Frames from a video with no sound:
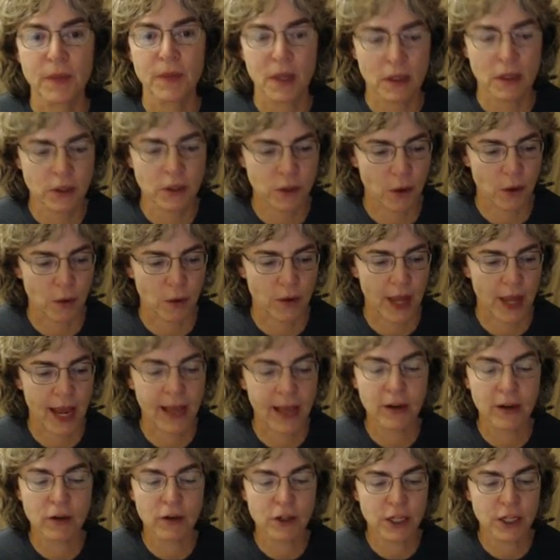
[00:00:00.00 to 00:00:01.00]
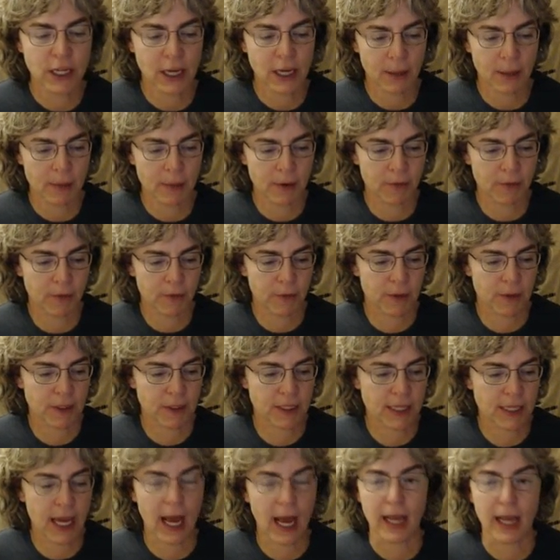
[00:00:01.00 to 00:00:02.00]
So the energy coming from the
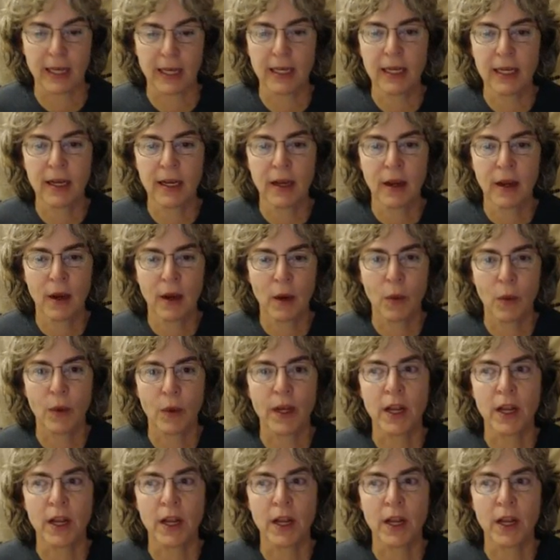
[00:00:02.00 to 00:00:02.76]
sun, we